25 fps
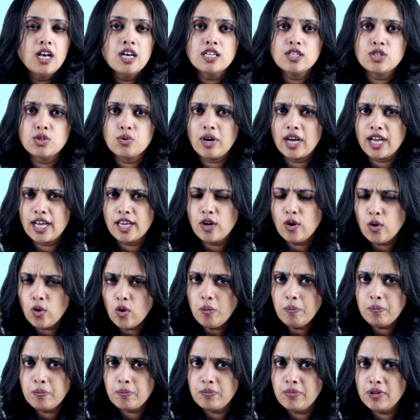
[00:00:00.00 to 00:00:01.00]
So I
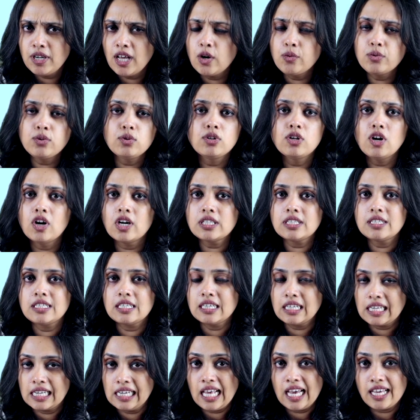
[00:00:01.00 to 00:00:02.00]
hope now you got
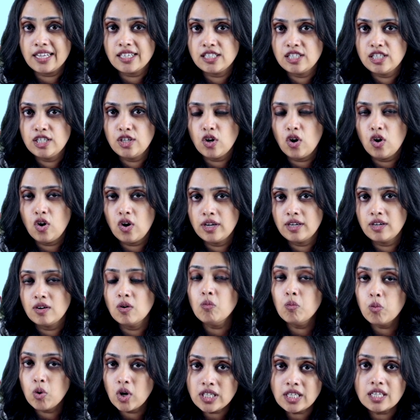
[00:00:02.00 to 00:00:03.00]
a clarity on
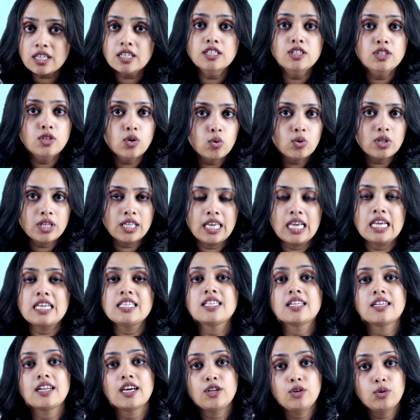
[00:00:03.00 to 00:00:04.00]
what a known case
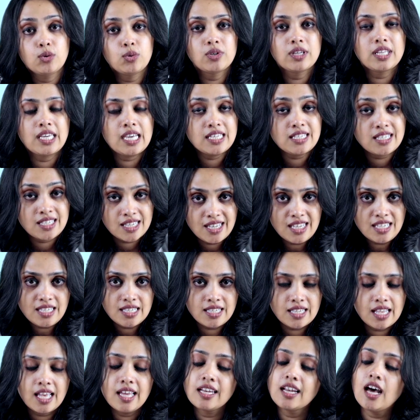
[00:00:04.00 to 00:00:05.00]
and unknown case
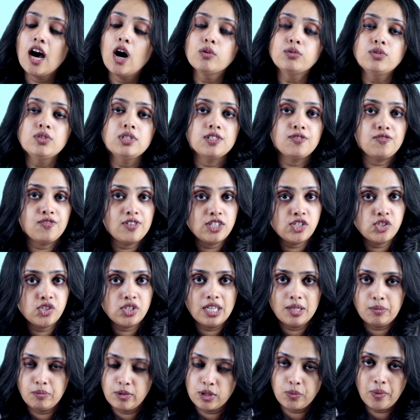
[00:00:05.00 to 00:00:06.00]
is and how to
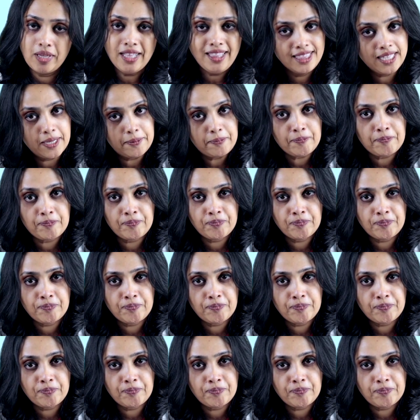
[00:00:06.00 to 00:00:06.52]
differentiate between them.